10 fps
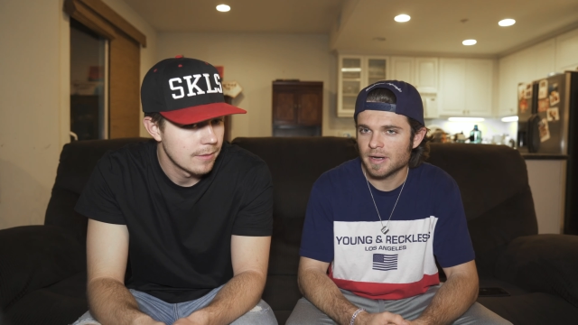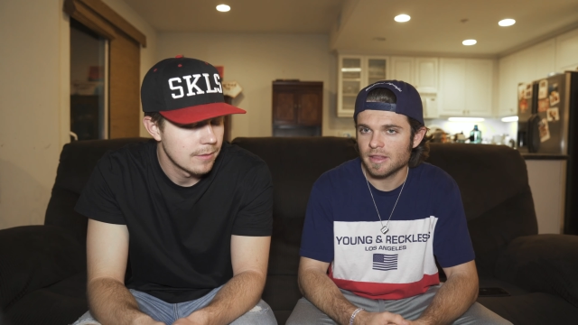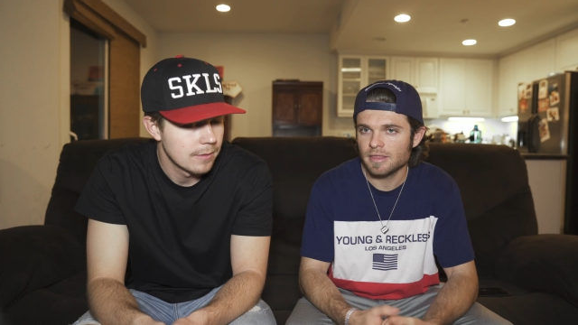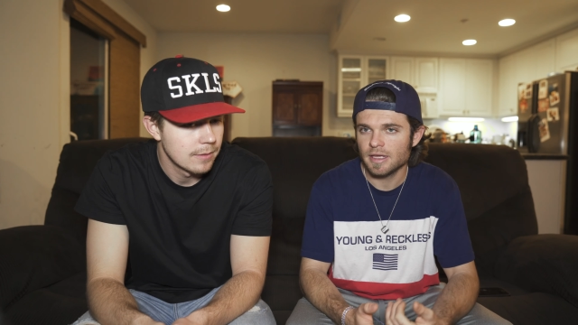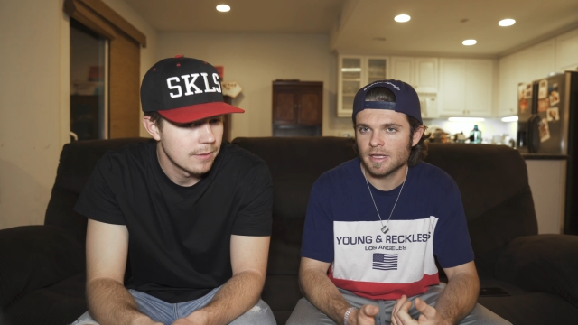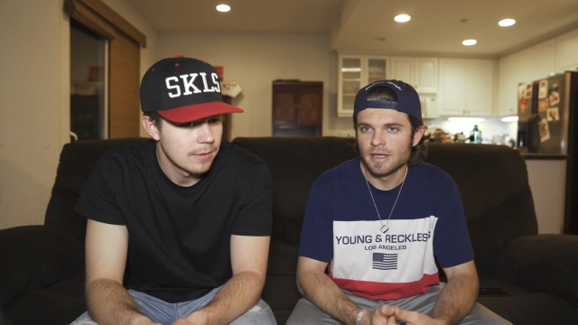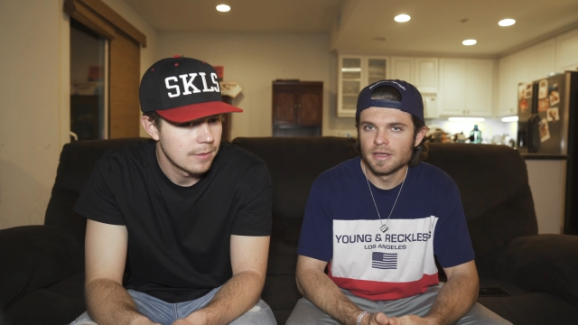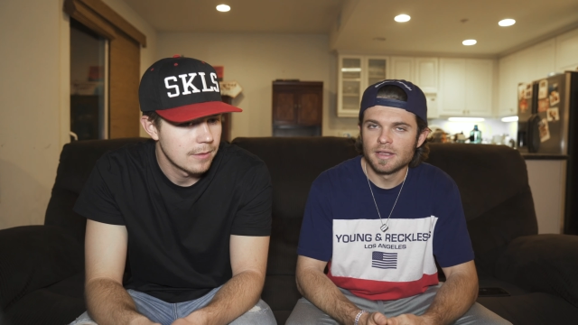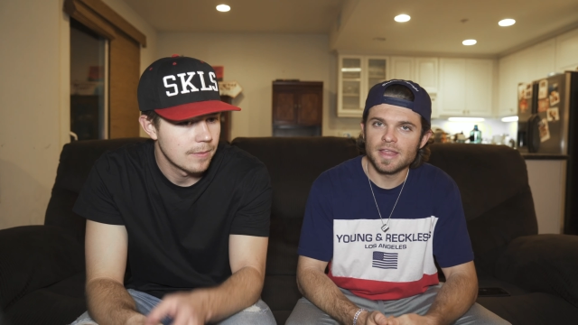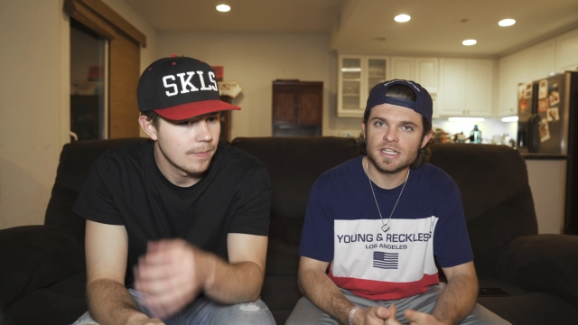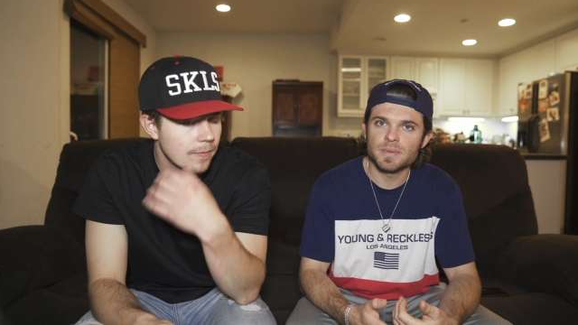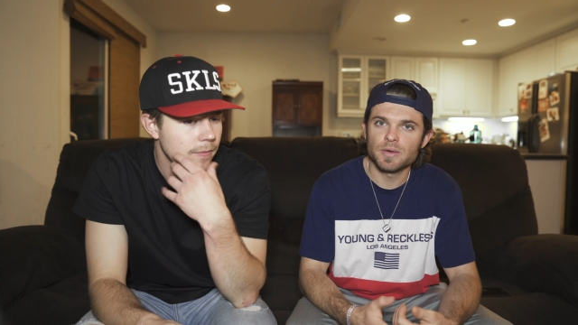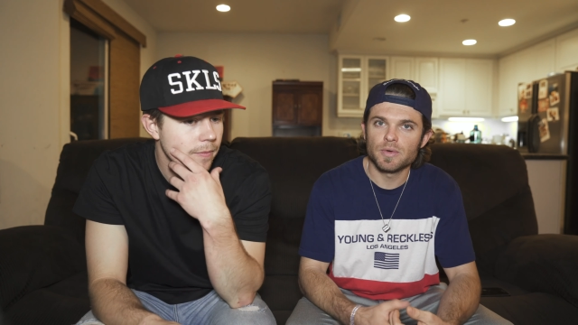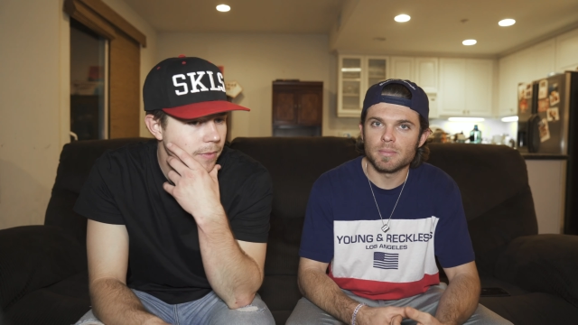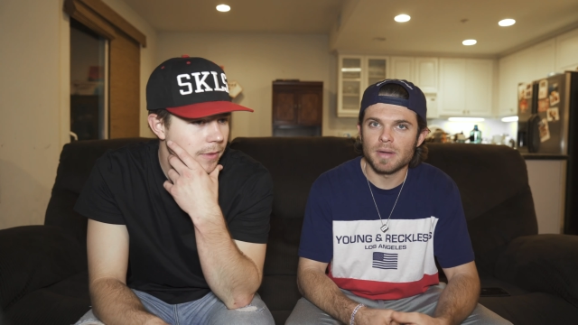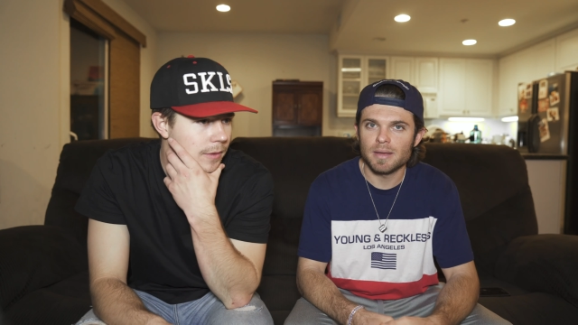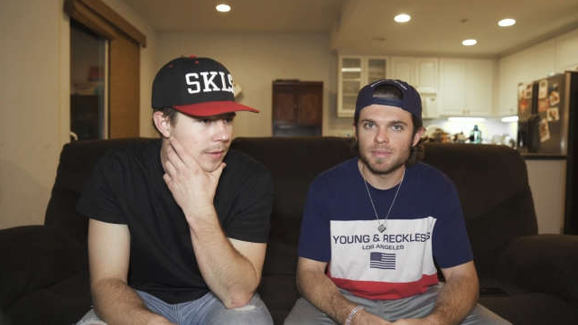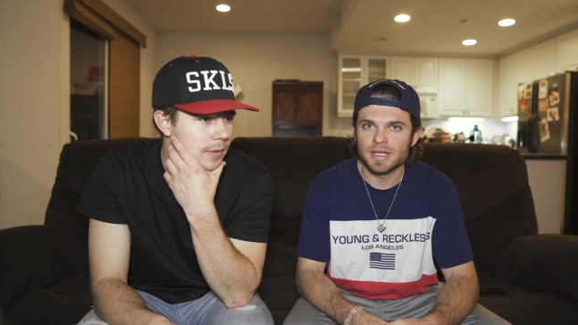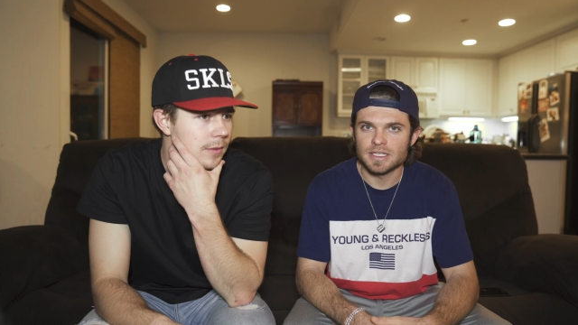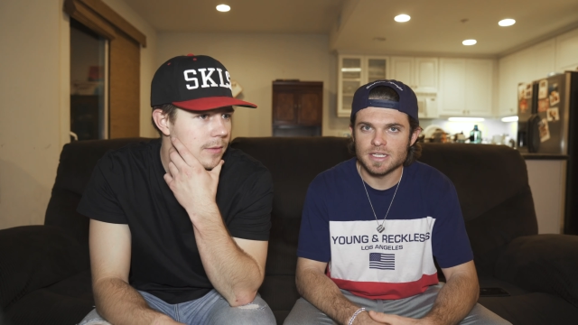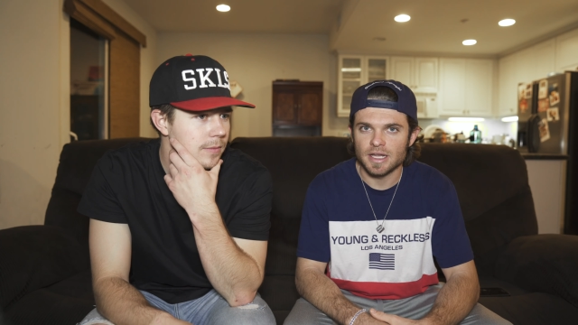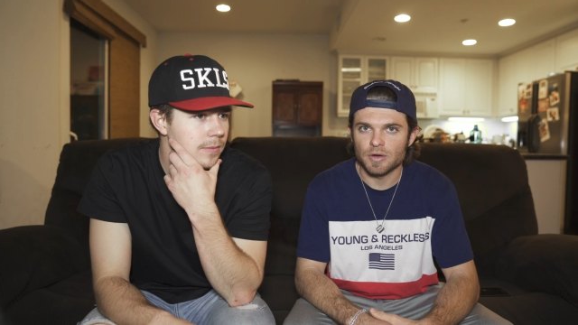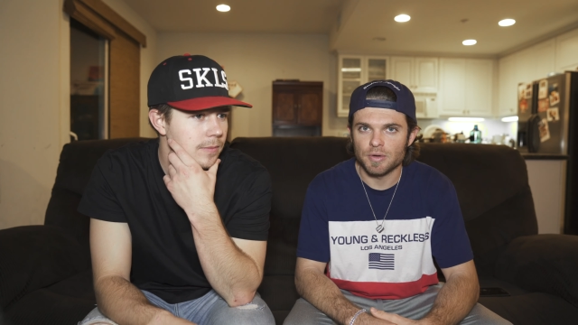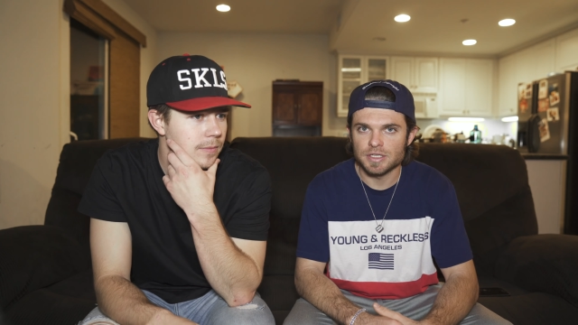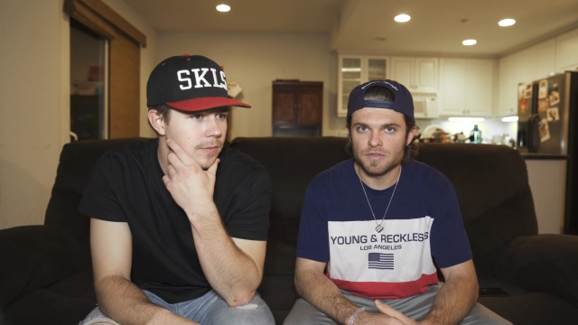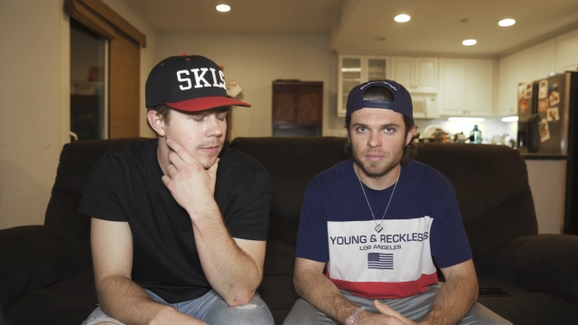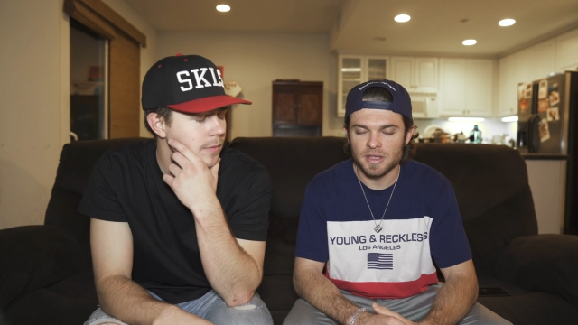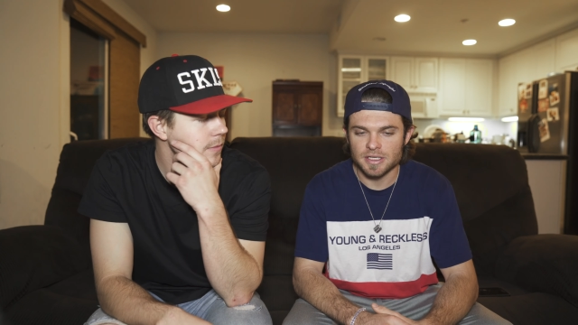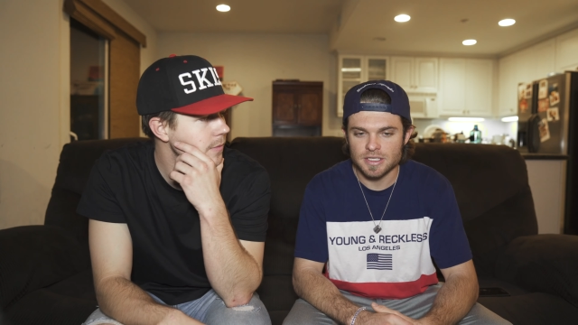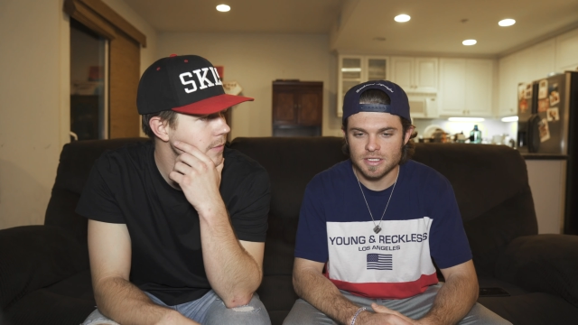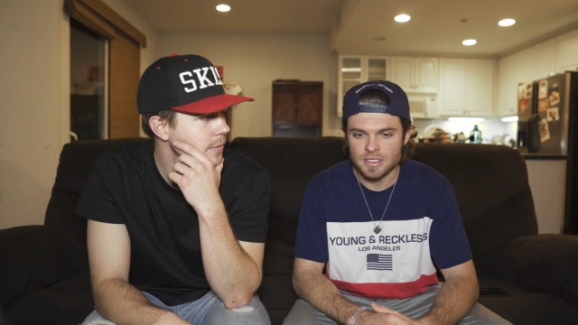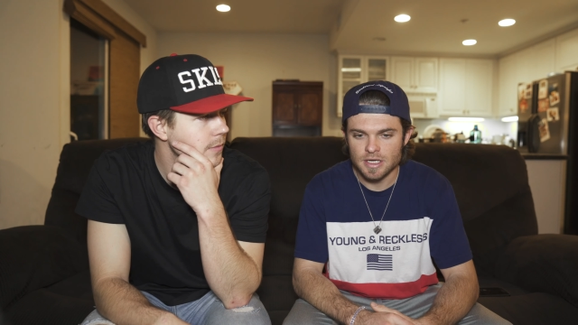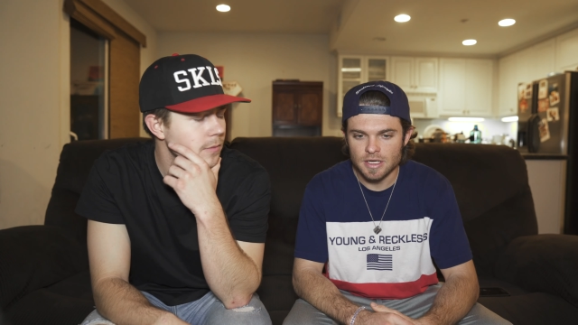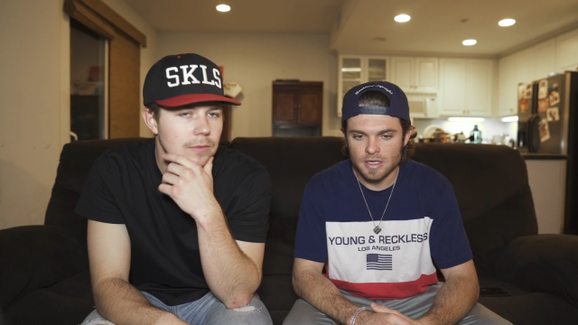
Speaker 1: And I think that's been one of my biggest takeaways from this is,